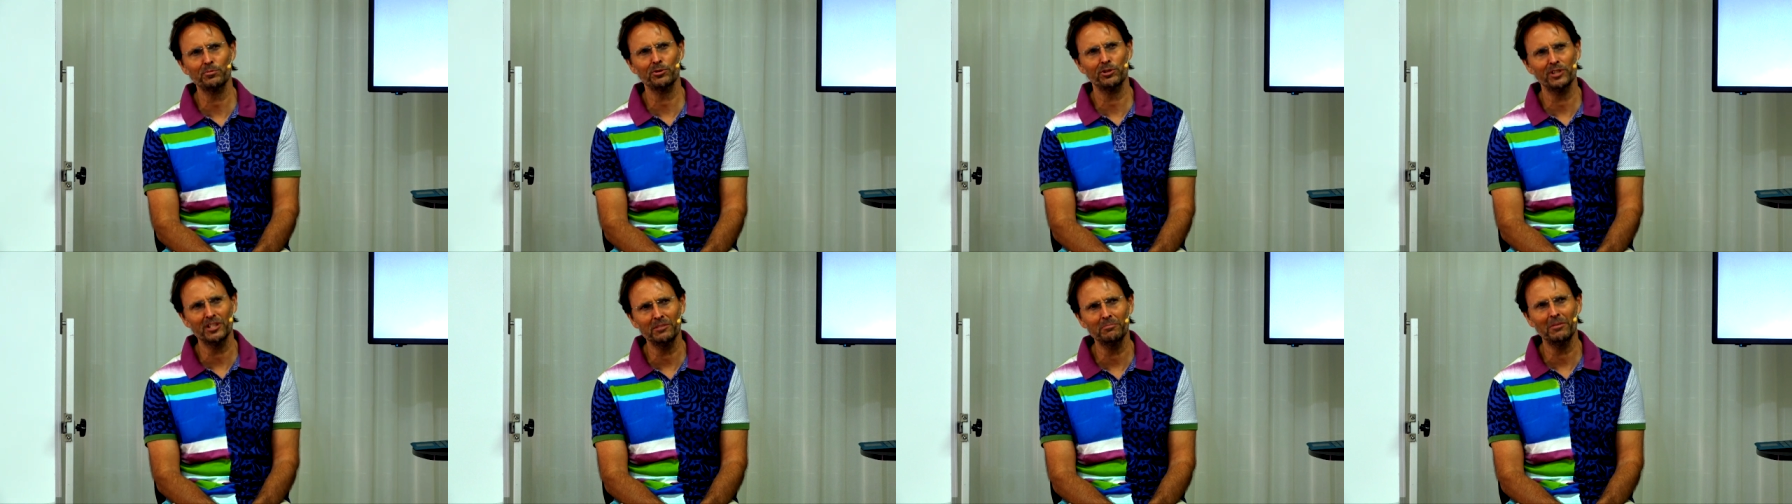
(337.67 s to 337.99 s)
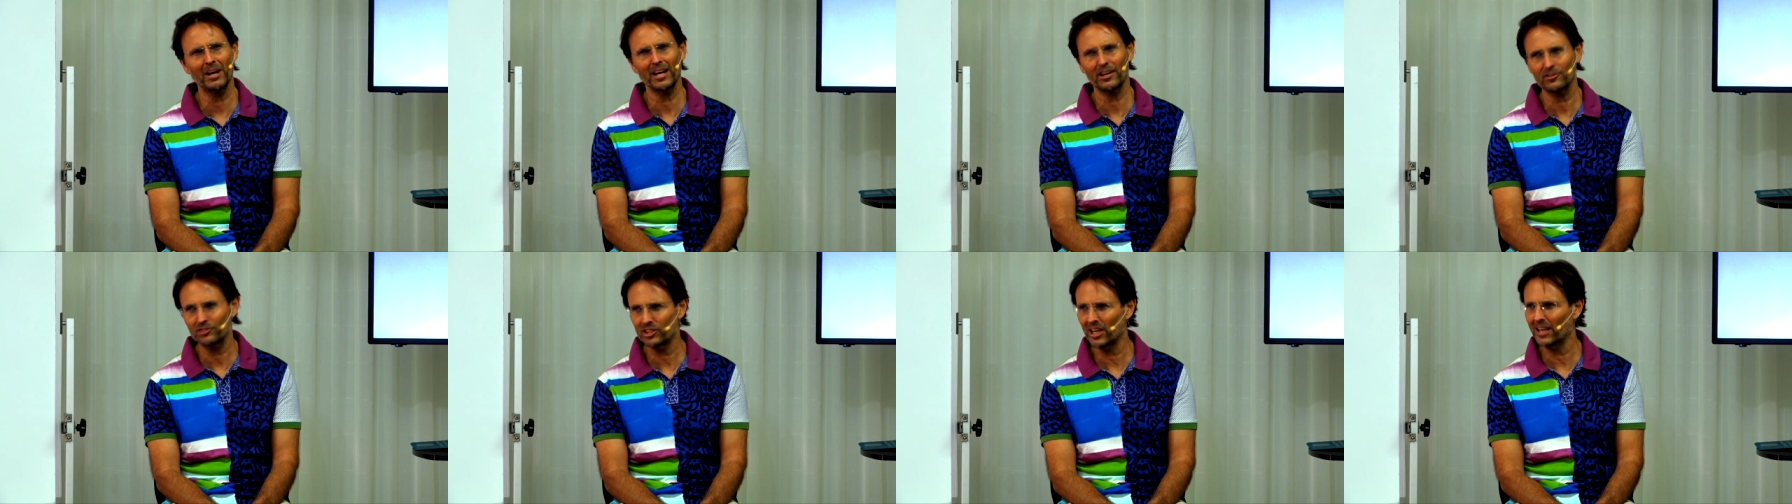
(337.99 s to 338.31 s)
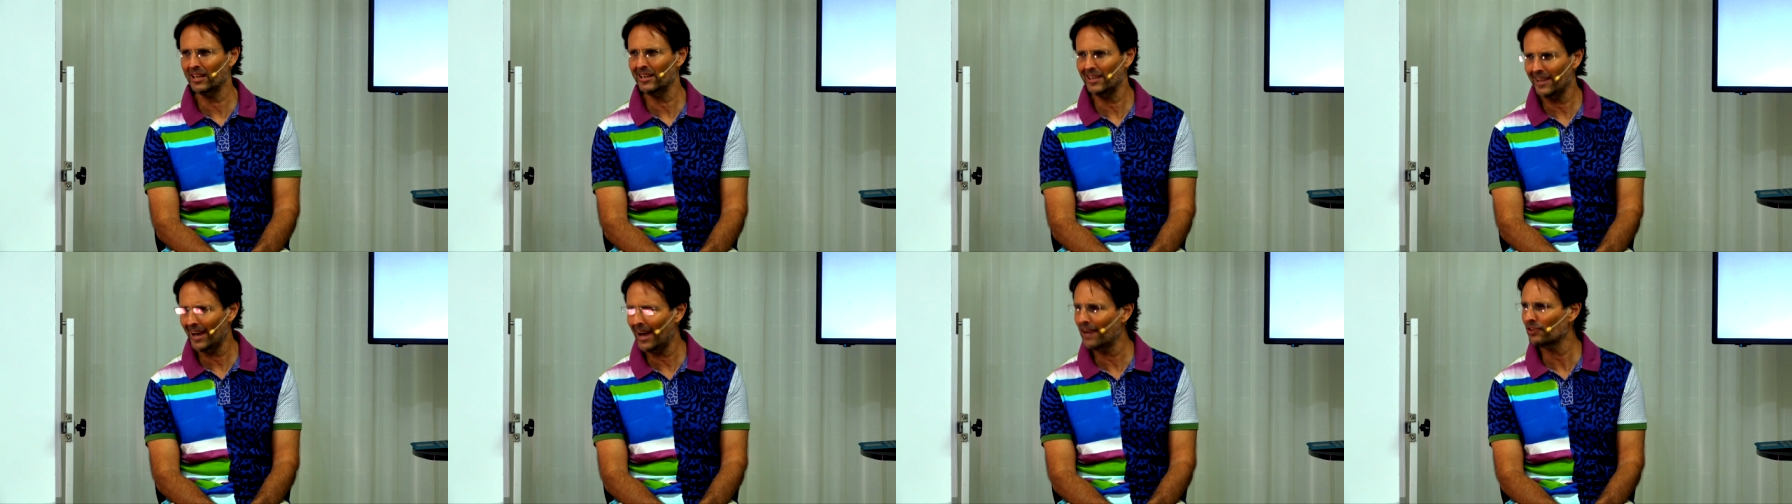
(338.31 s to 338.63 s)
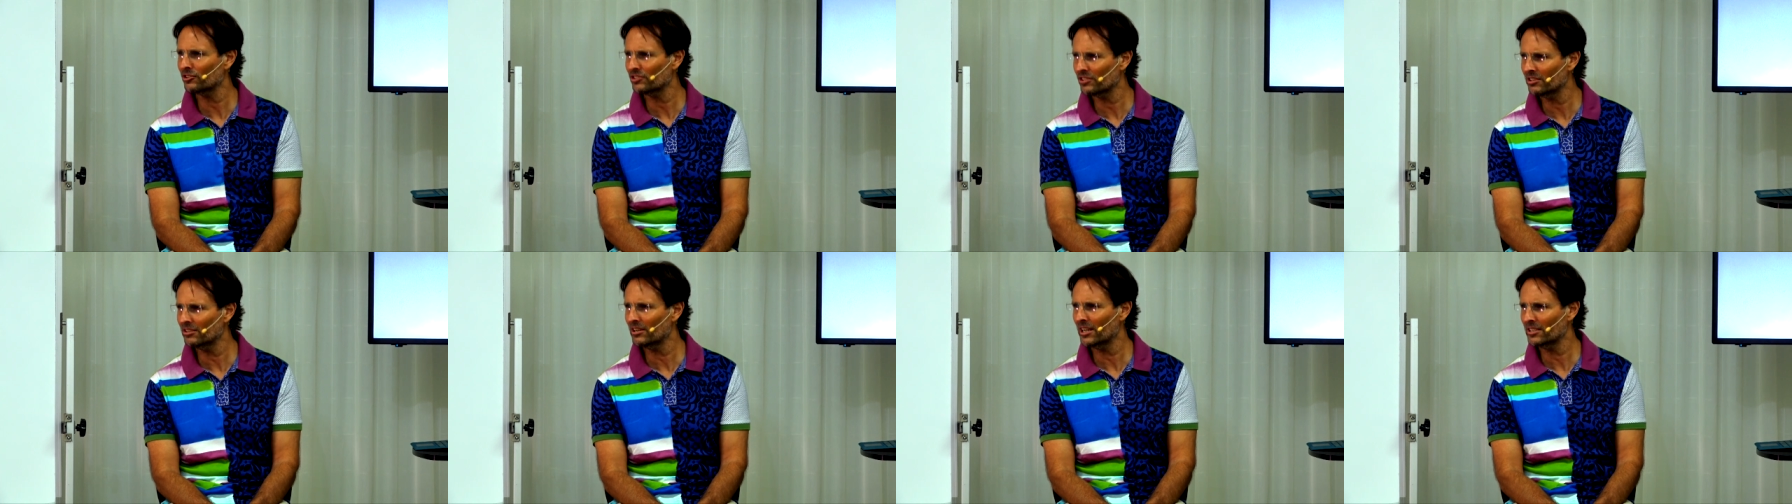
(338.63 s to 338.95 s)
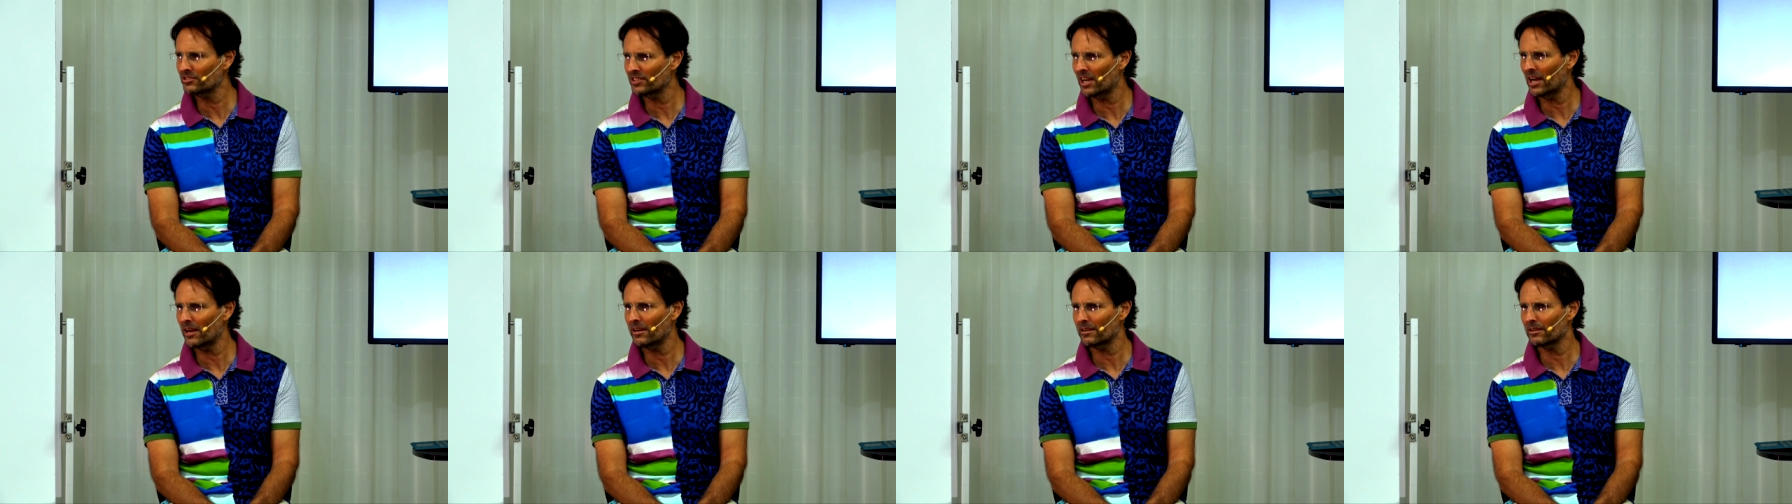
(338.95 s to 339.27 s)
pretty much any action
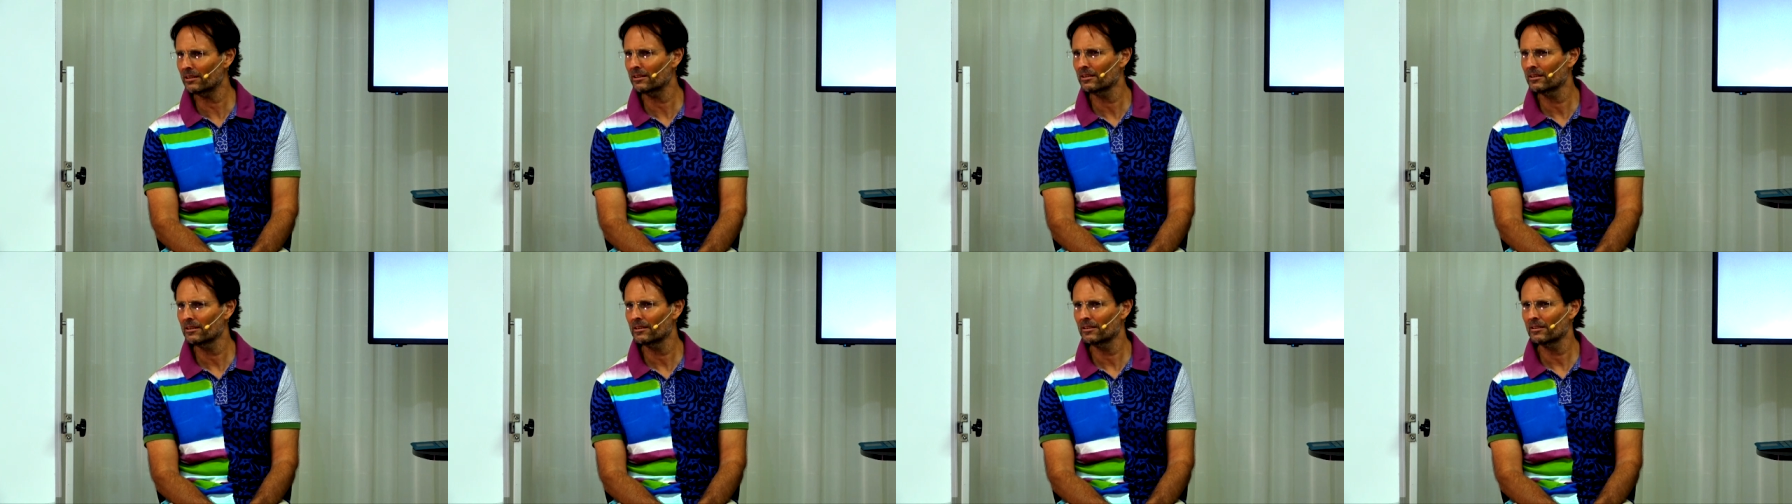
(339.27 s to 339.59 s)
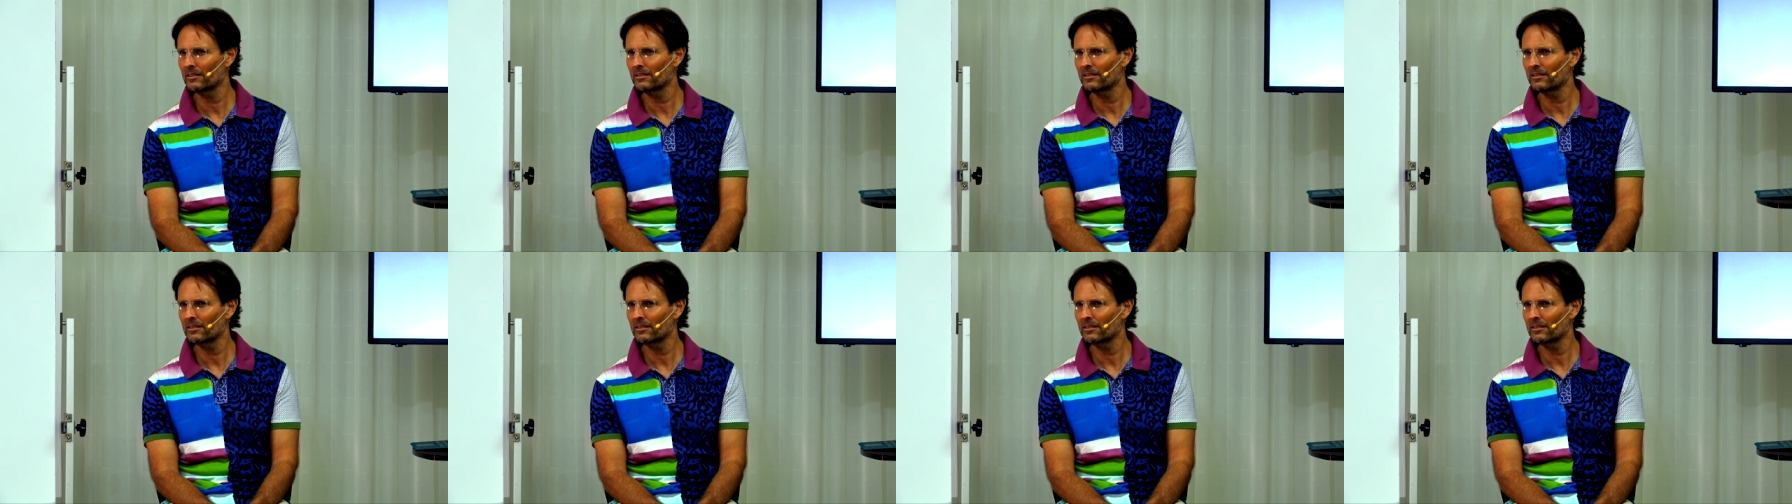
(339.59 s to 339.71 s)
I take?